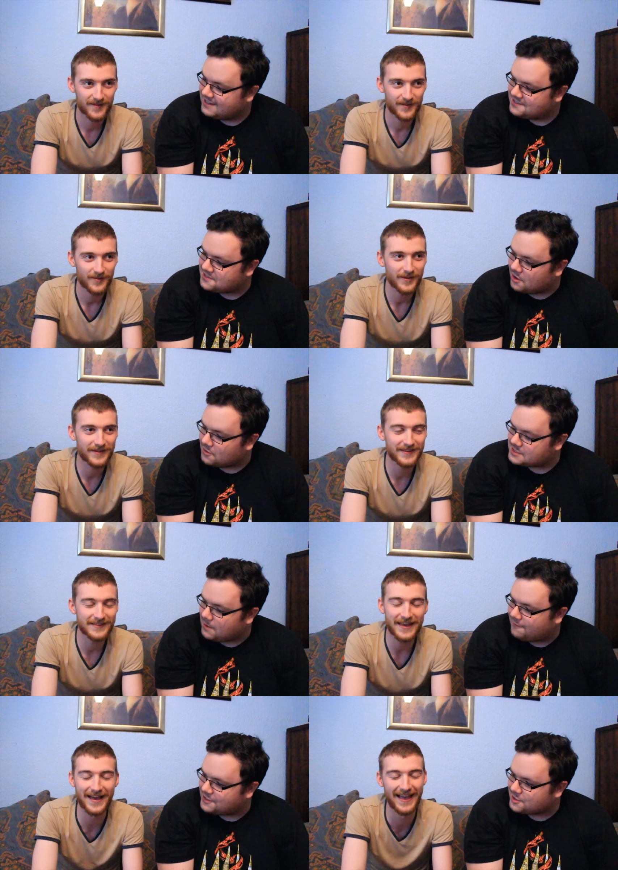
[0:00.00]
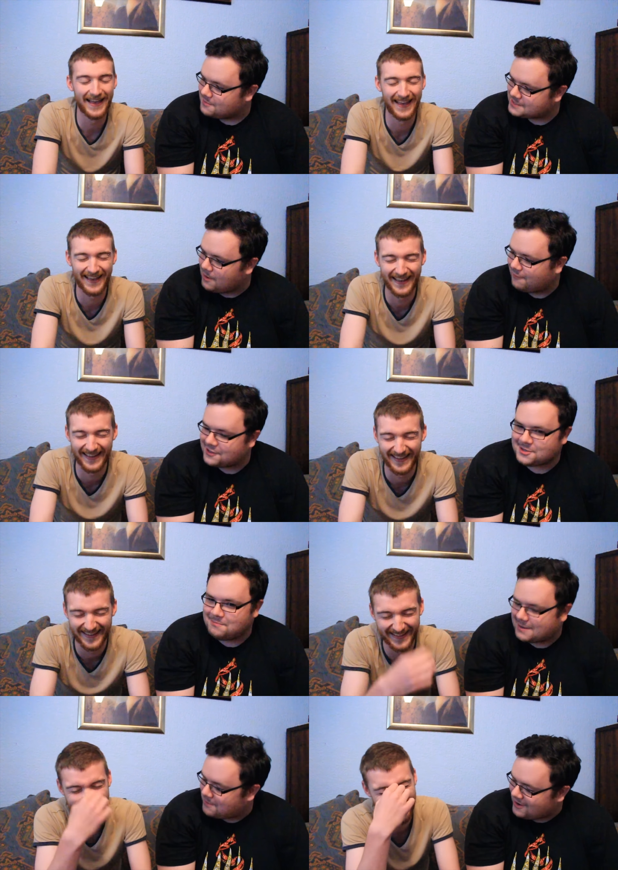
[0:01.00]
Speaker 1: So small yeah. fish, in, small fish in
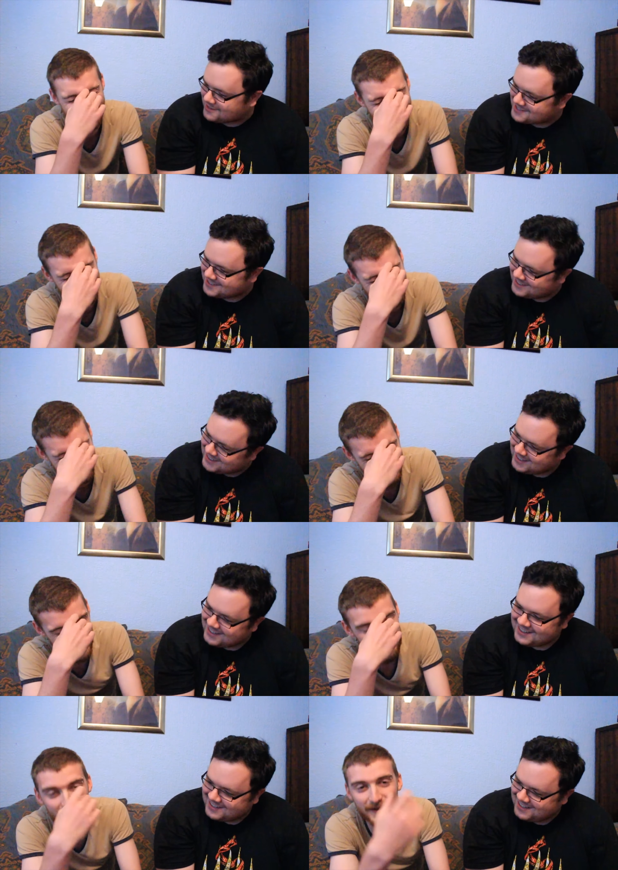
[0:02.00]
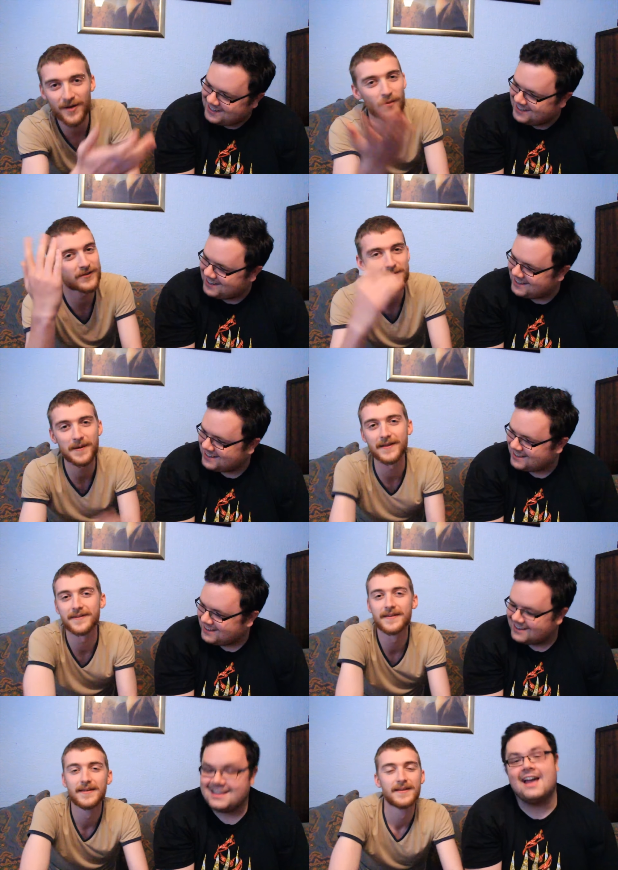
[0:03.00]
big pond. But come watch the pond.
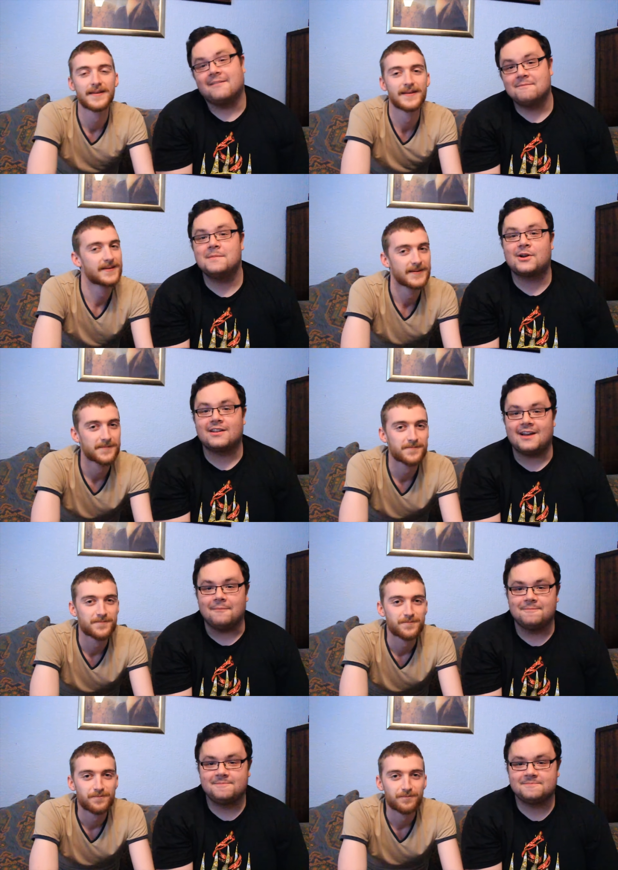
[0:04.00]
Yeah, it'll be a great time.